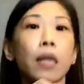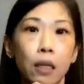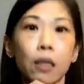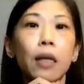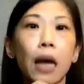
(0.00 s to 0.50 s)

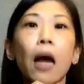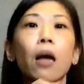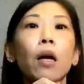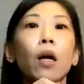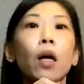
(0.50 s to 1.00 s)
they are
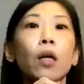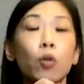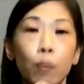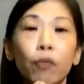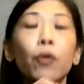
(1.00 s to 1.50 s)

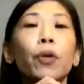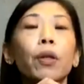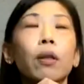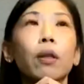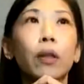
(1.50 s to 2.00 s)
superfood.
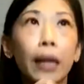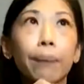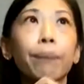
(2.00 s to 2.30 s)
Yeah.